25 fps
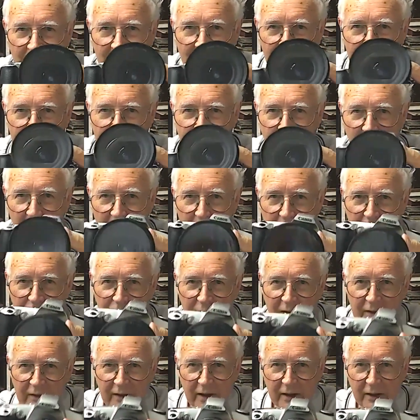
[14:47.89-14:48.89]
So I hope you
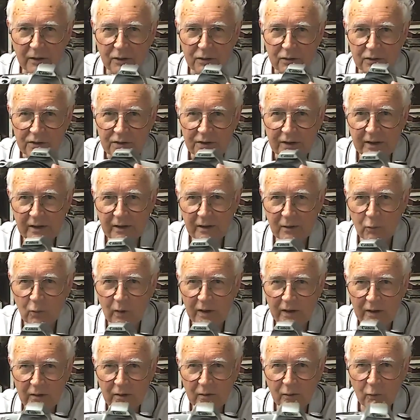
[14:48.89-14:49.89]
found that interesting and
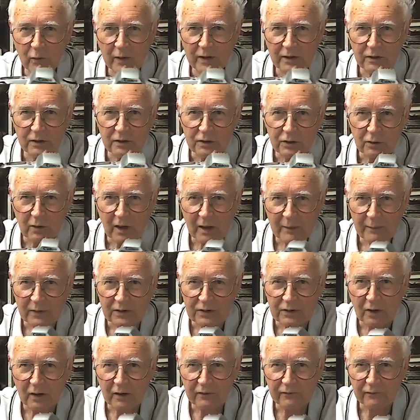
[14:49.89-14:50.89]
whetted your
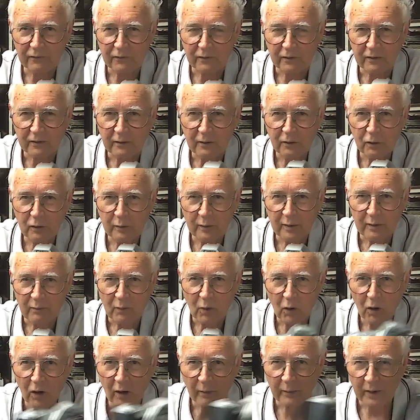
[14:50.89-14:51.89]
appetite for a little bit
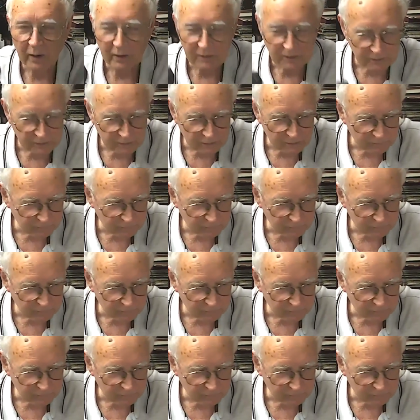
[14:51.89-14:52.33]
more I'm going to do